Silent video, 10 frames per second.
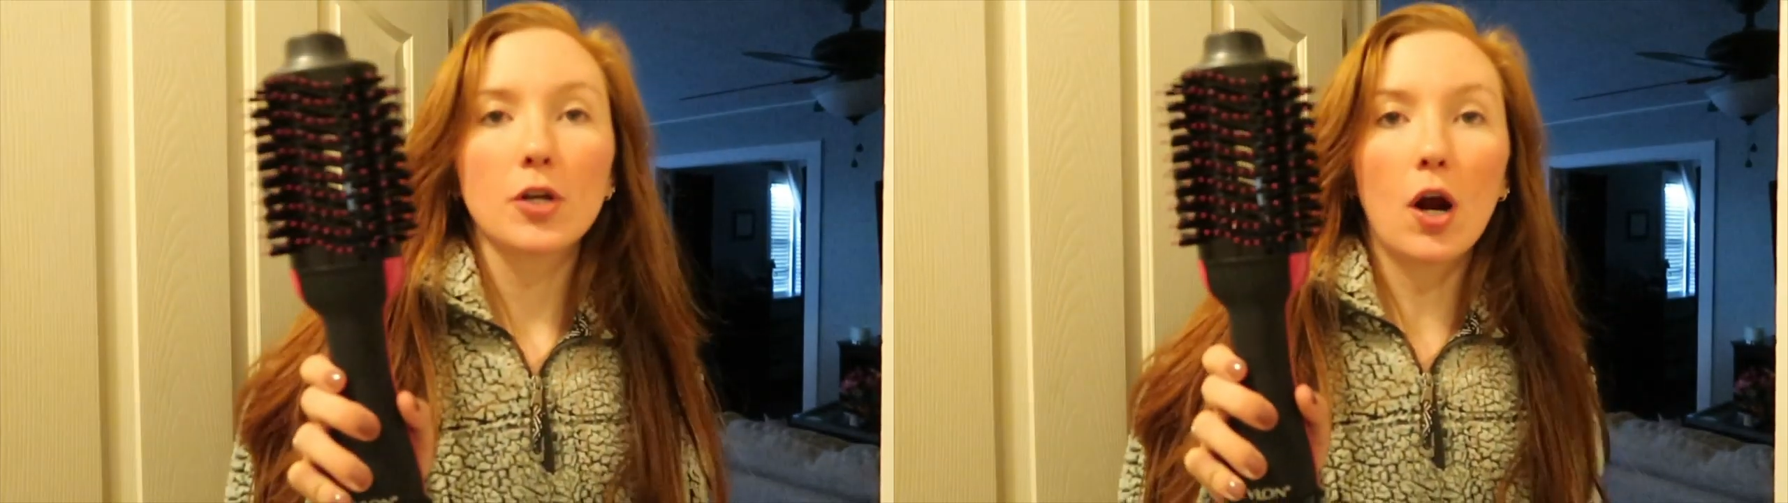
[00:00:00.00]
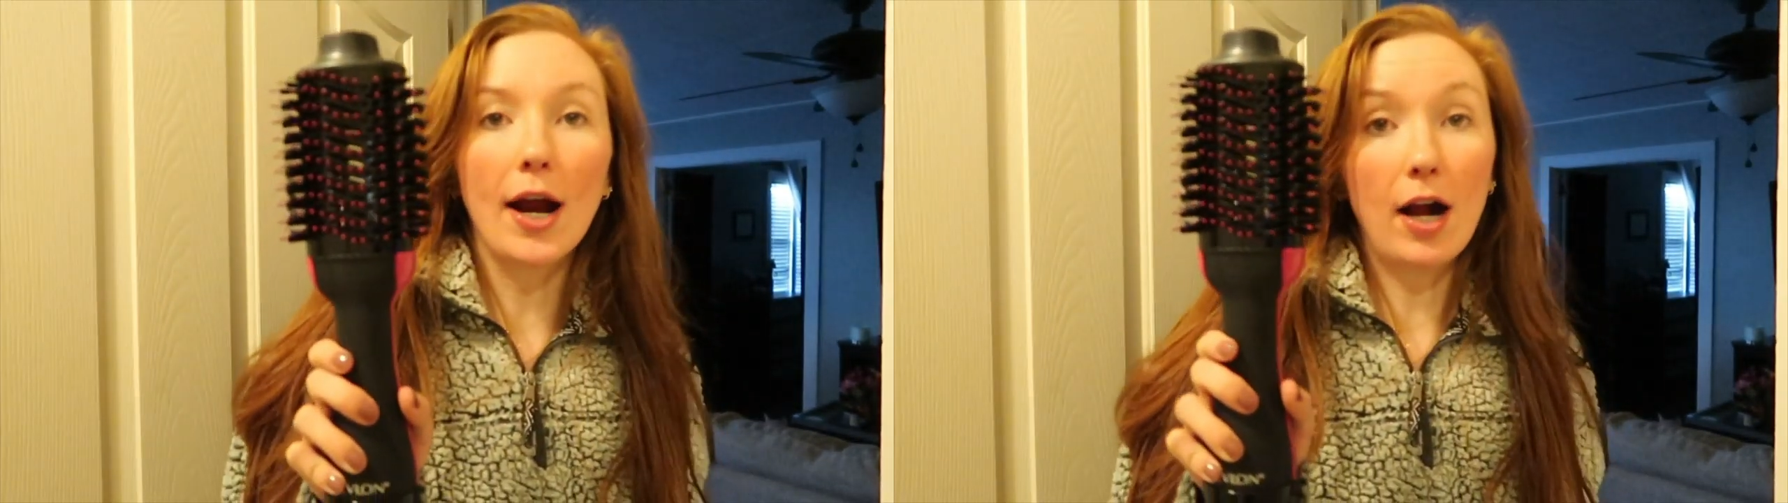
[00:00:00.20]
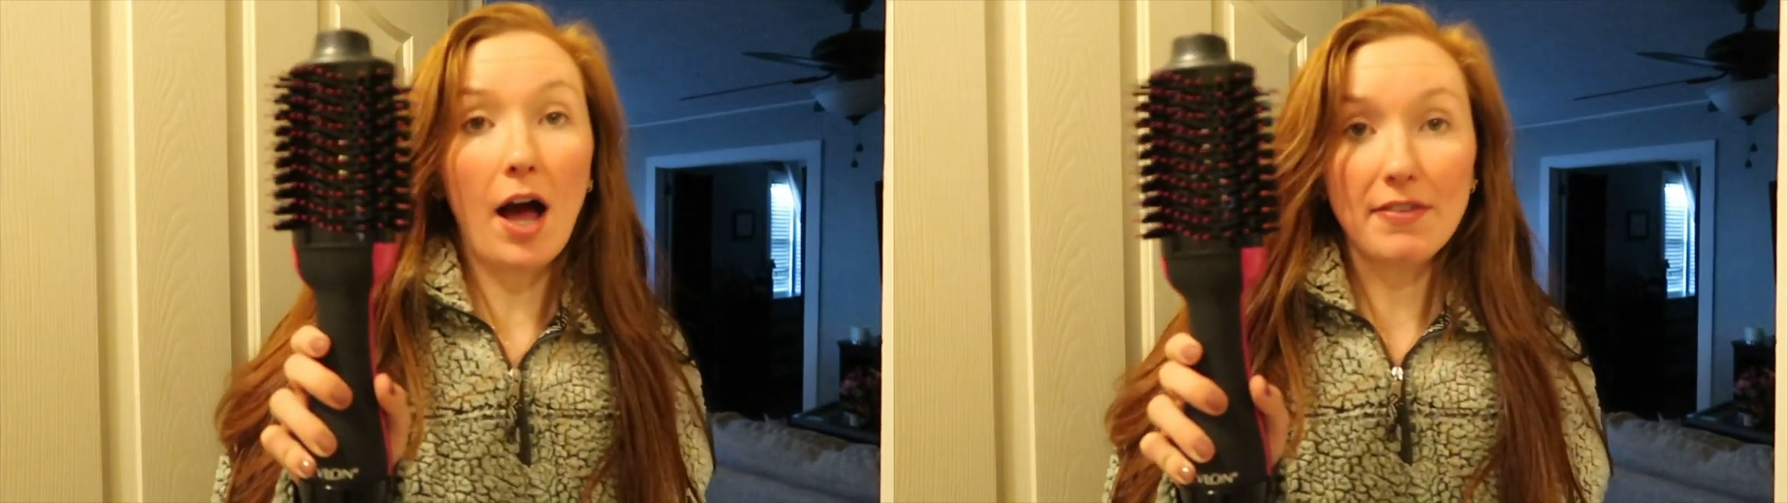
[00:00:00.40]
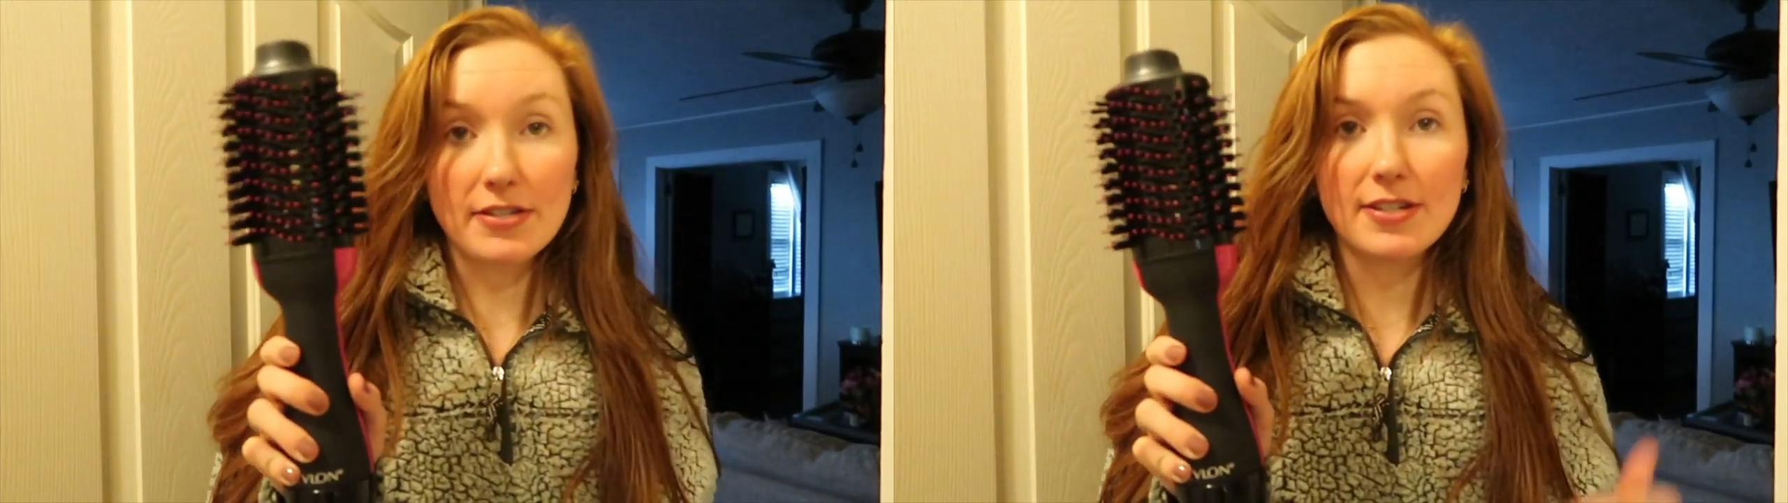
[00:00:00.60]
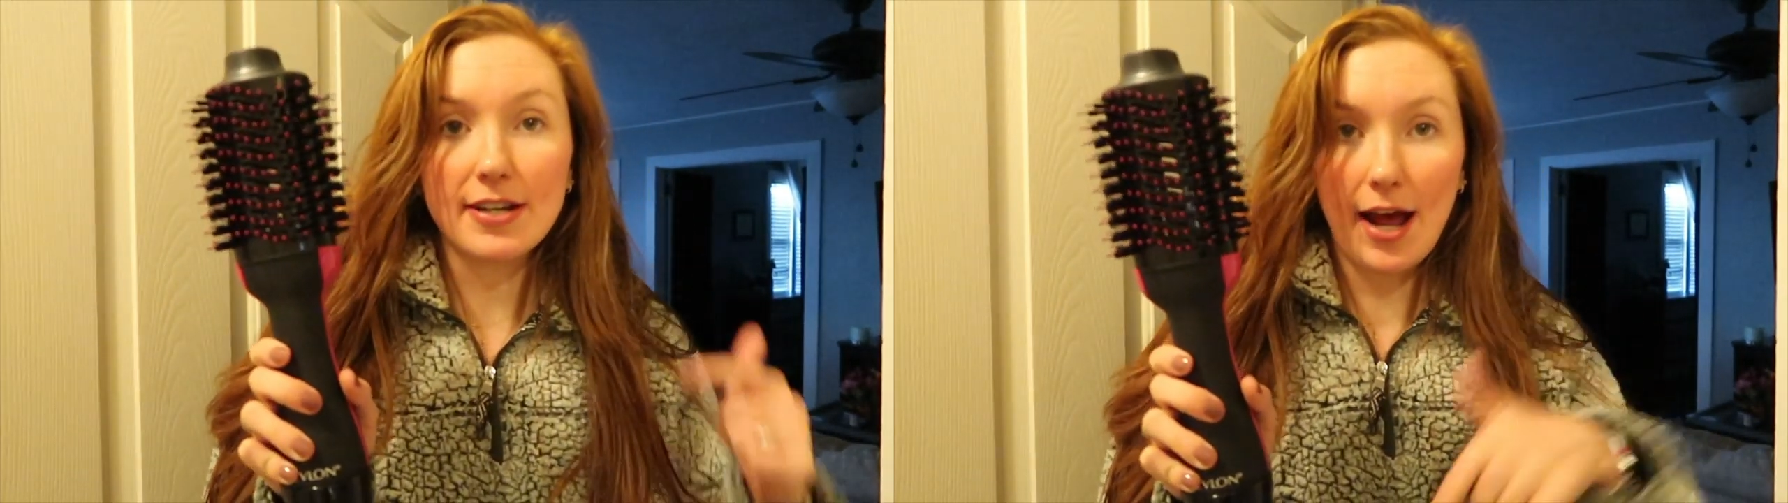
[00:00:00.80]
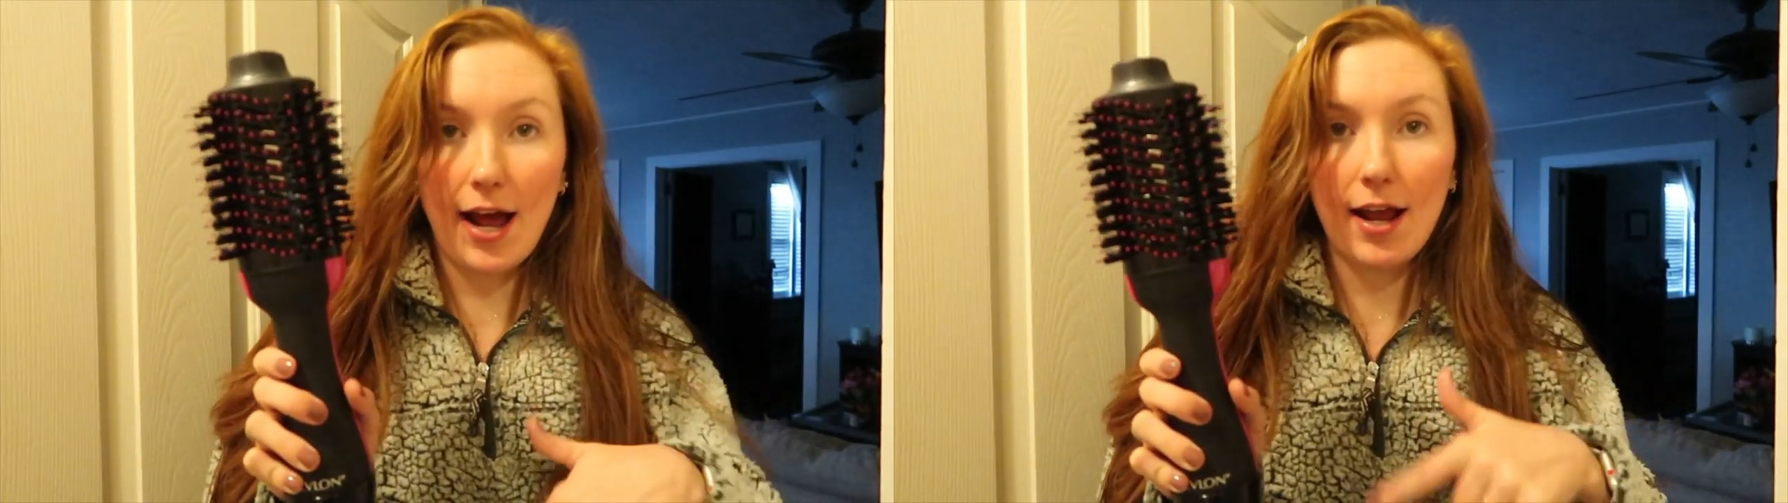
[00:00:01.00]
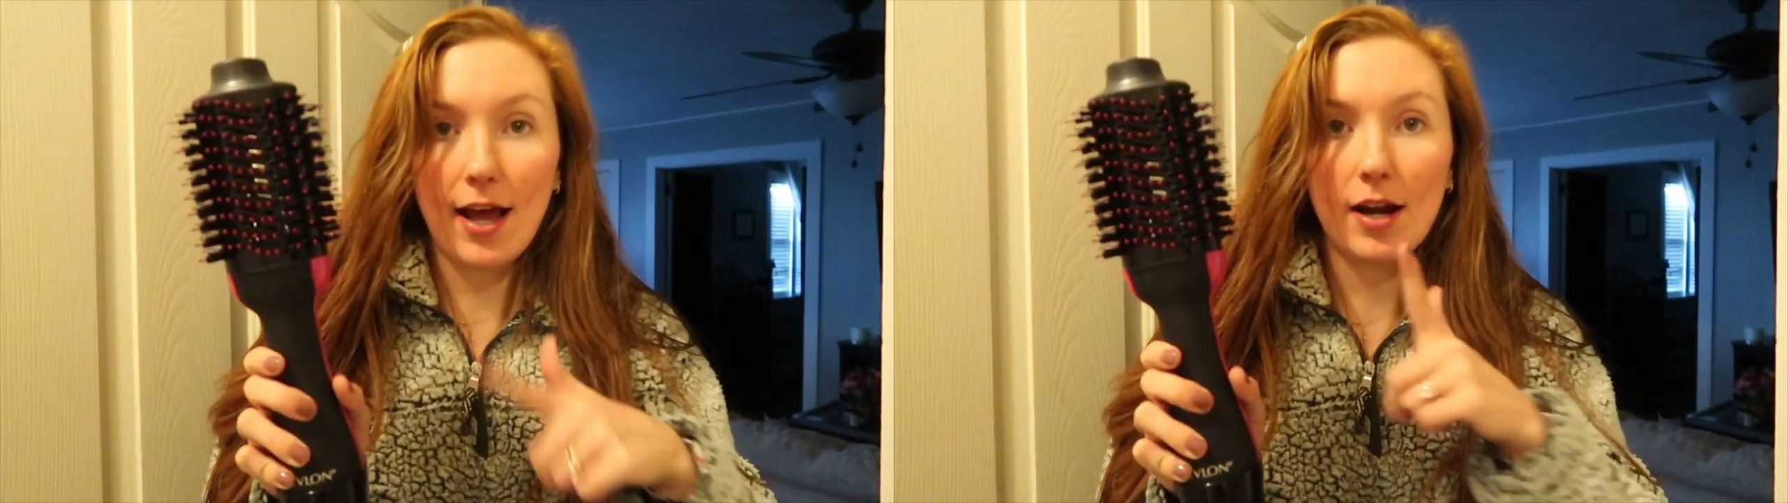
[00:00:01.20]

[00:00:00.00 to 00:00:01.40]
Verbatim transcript: or I got this today,